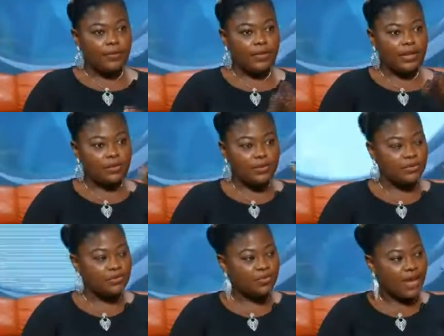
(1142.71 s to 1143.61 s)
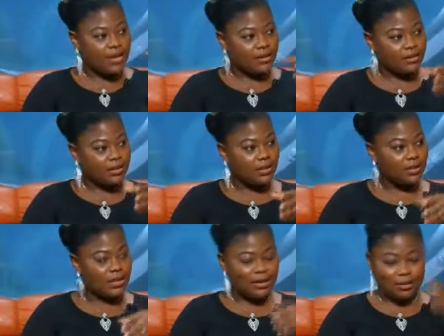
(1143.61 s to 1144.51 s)
there was a van,
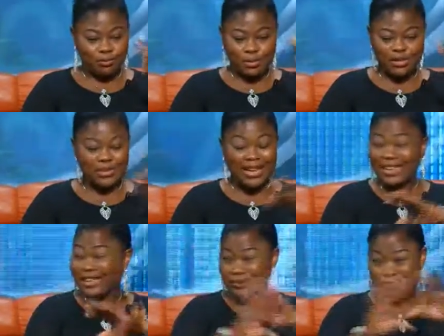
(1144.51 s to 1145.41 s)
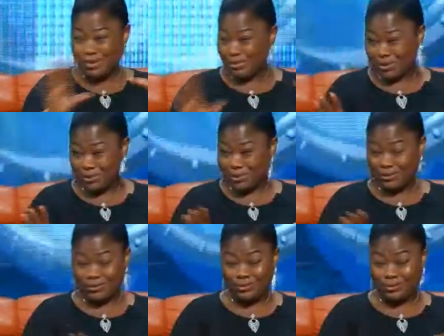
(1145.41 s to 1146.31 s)
a police van, I can't remember
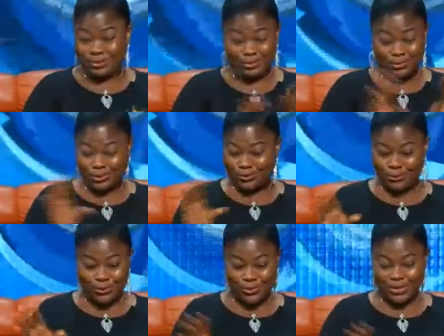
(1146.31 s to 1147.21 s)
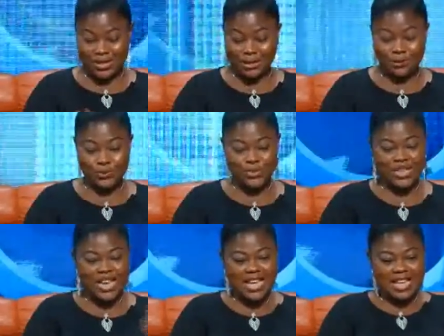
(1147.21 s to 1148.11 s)
what force that was.
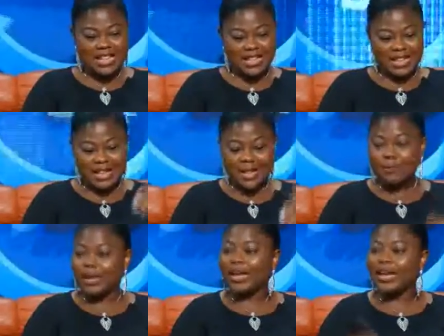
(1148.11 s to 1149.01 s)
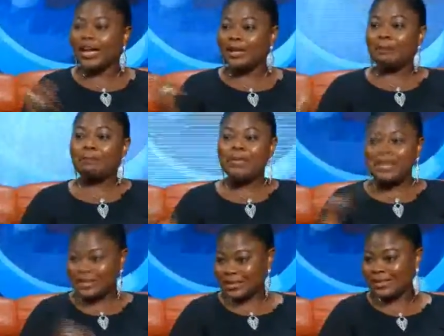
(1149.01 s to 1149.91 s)
They came in and
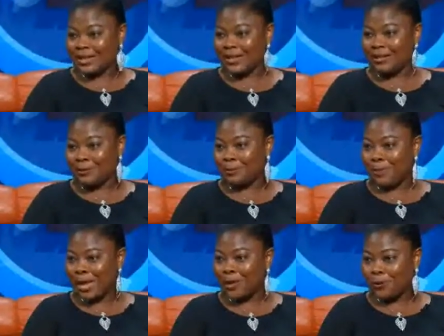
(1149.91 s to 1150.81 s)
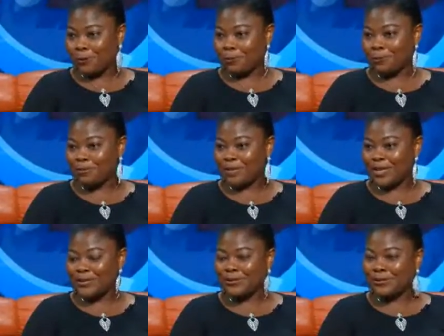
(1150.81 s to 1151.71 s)
picked the man up.
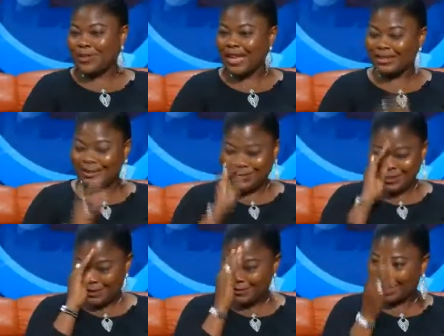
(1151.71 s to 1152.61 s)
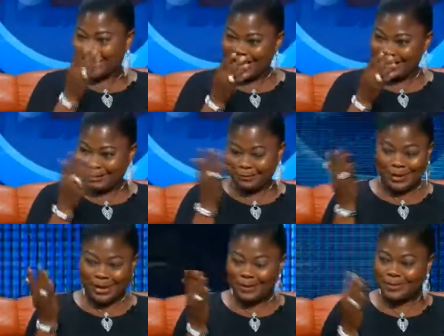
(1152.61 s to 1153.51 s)
So that just gave me an idea,
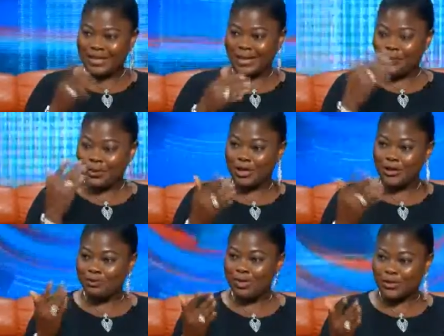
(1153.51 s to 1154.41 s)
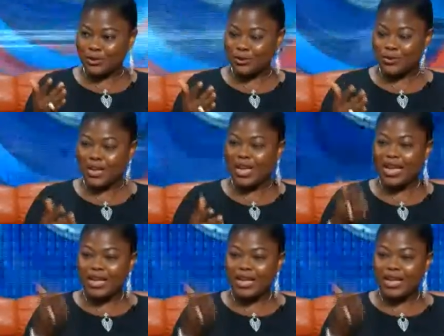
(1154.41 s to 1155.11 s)
perhaps, that what the government is doing,